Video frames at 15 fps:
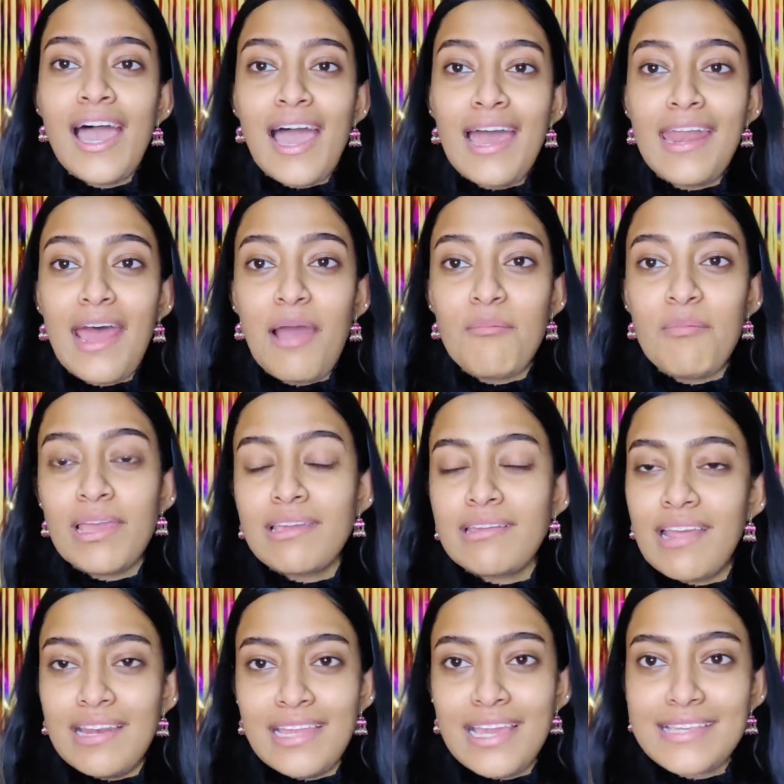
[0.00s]
And I'm like
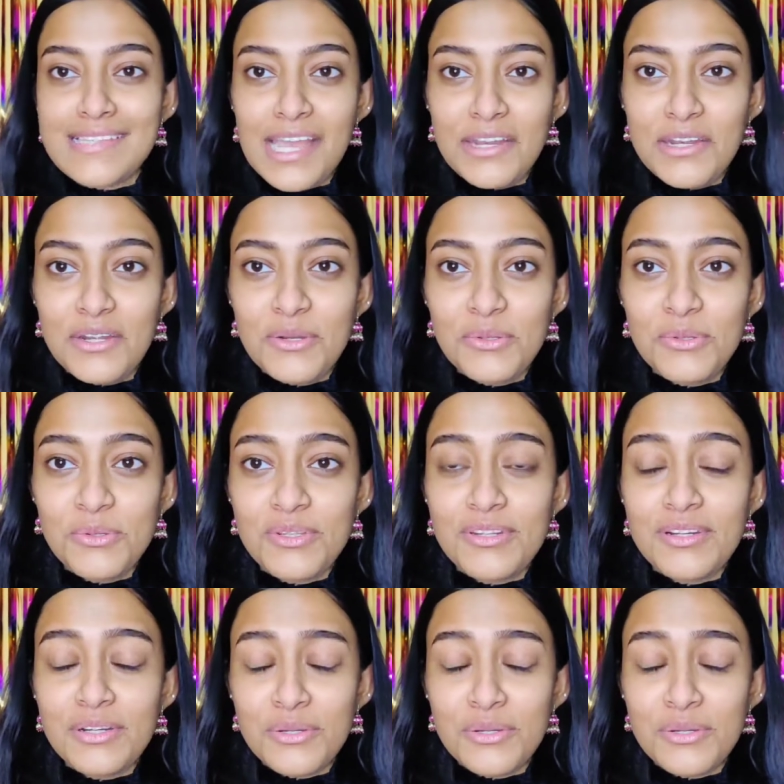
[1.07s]
really excited to